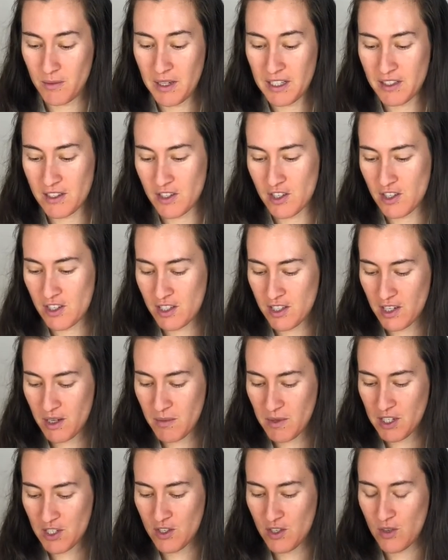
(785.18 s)
message that's
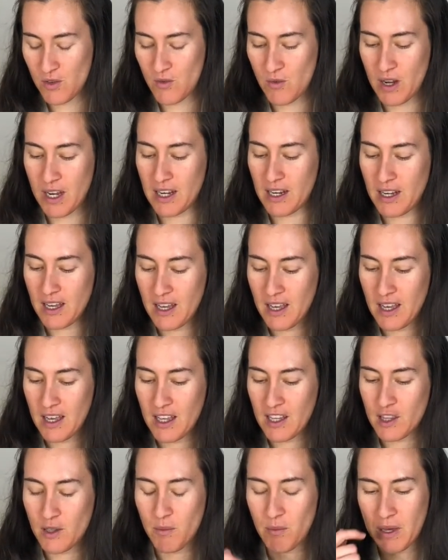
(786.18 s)
coming to you, right?
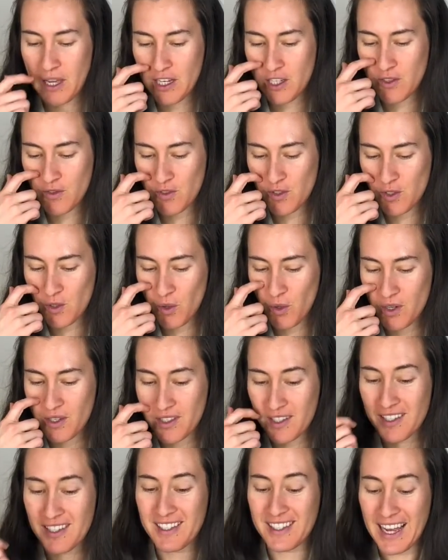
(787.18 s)
The Page of
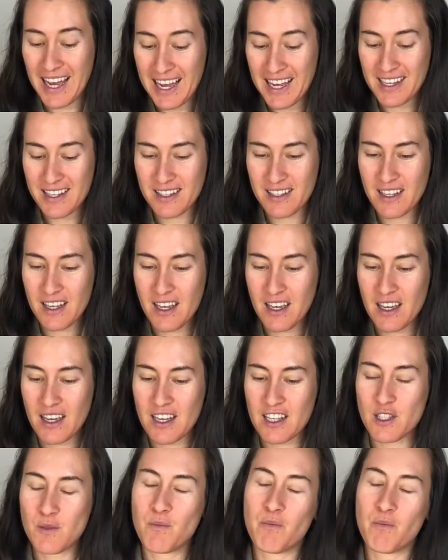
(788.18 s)
Swords says it's